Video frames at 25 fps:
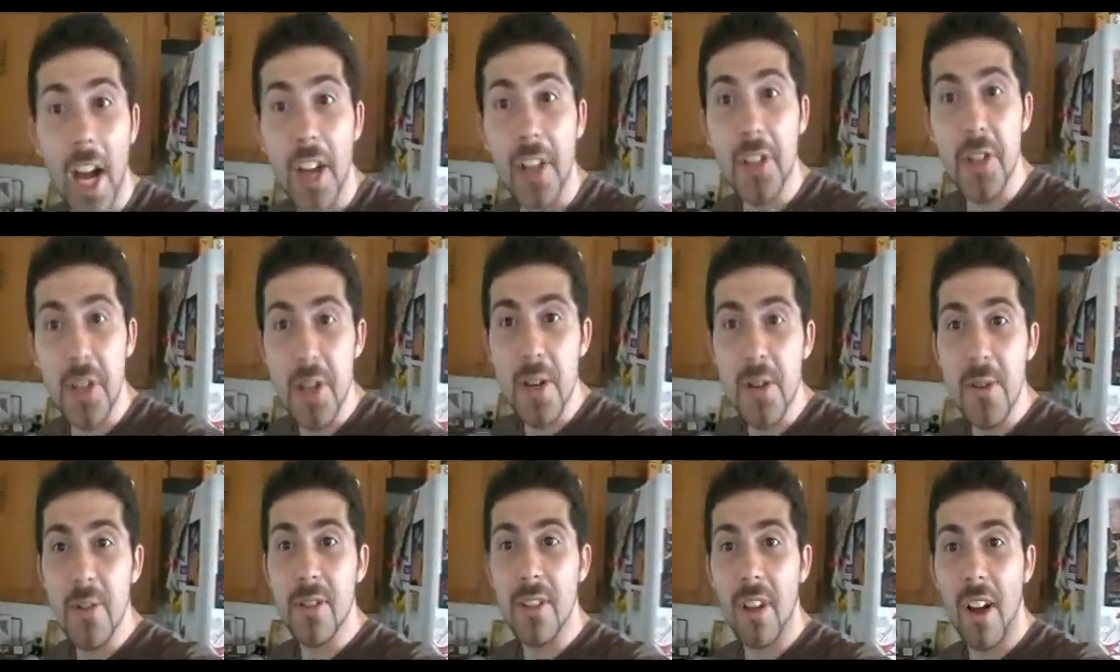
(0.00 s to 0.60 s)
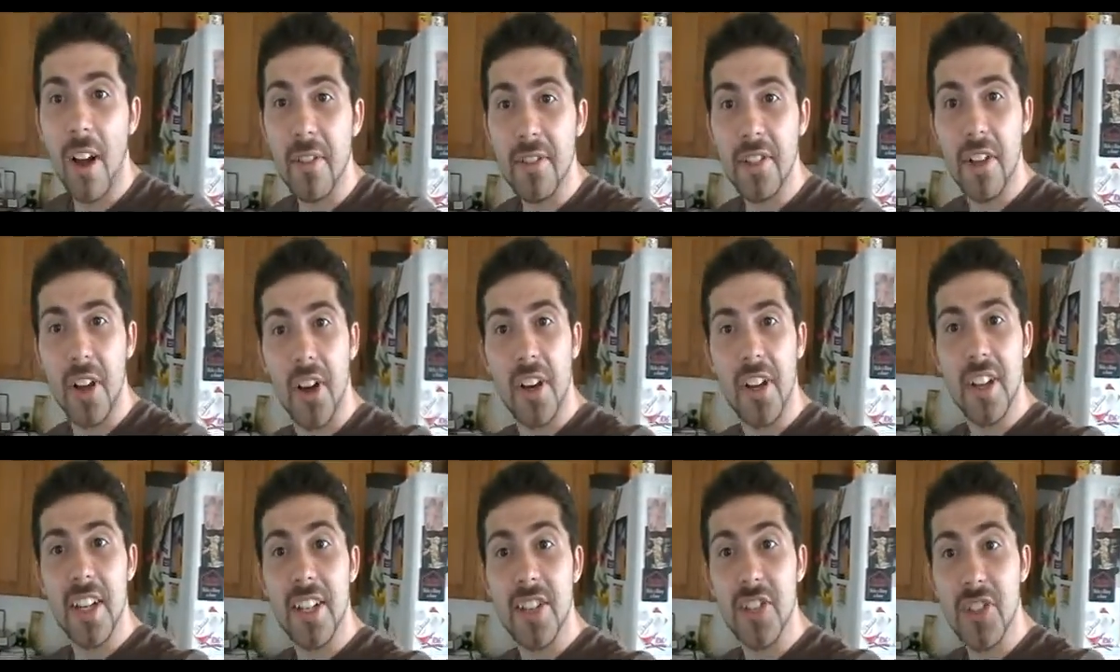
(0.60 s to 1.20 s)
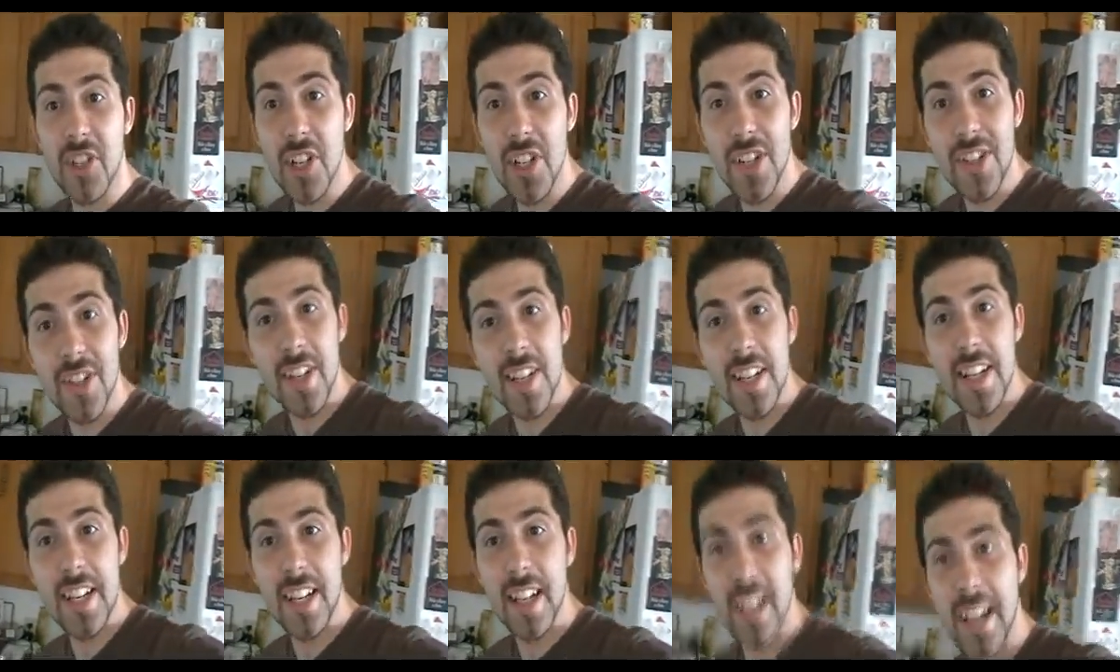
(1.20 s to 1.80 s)
used off Sarah and
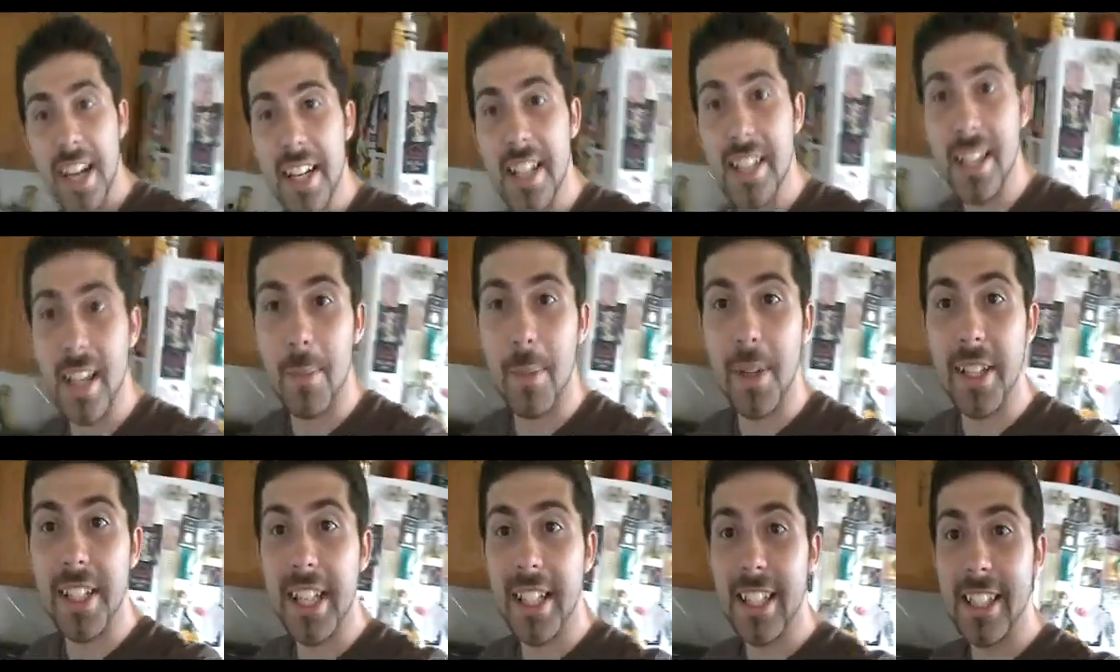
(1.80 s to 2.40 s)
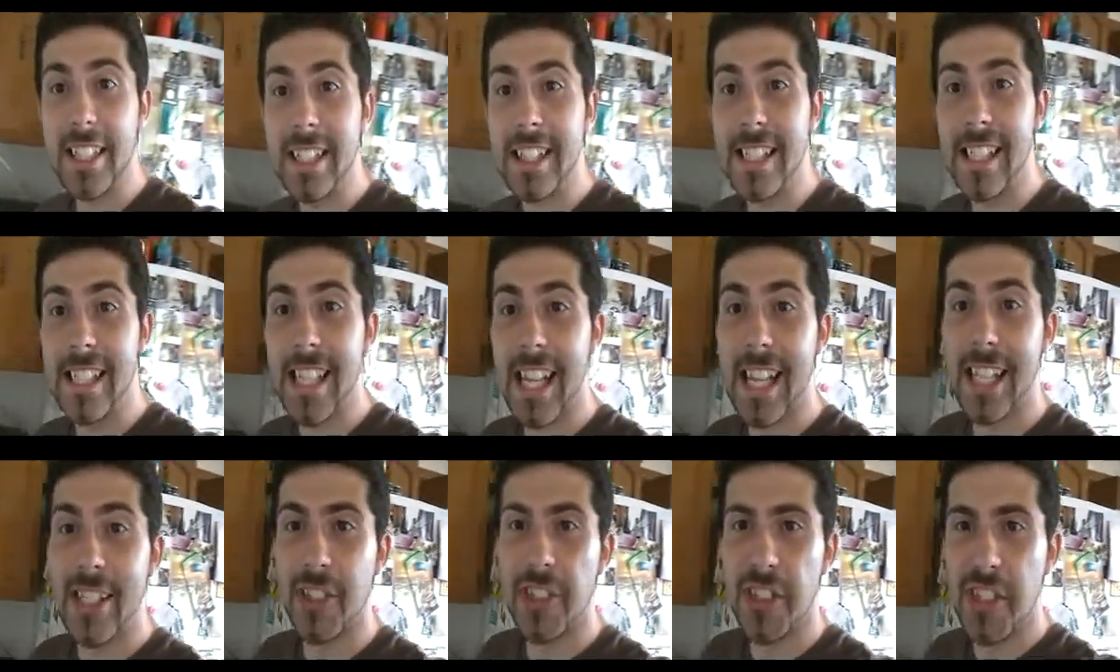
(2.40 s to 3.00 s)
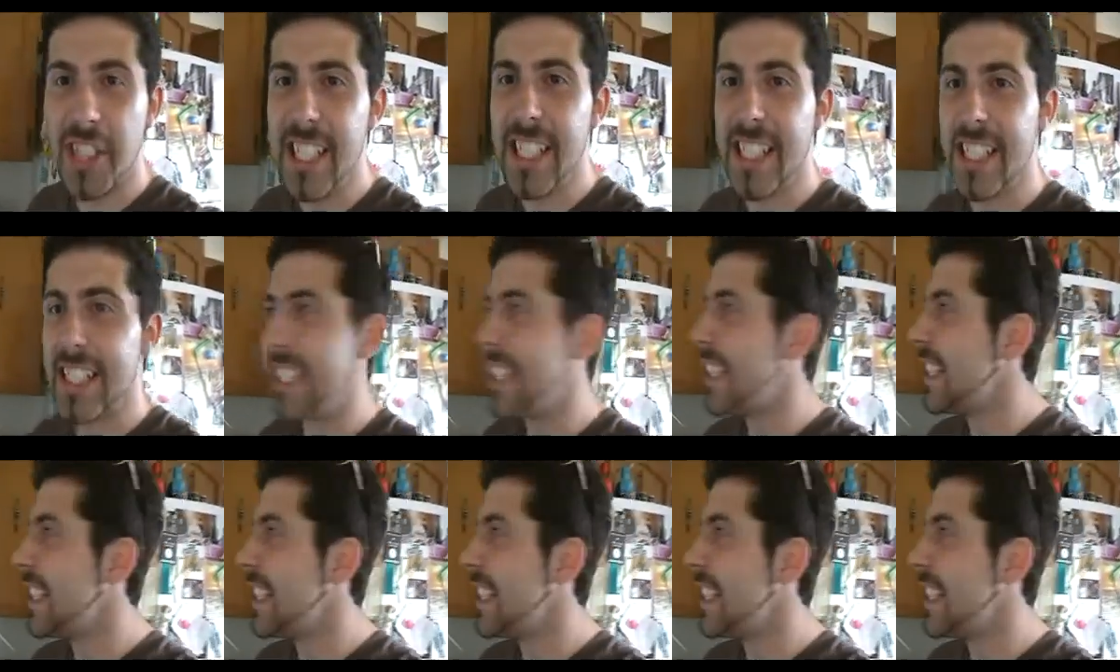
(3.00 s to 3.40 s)
Kijiji, cause I'm addicted to that shit.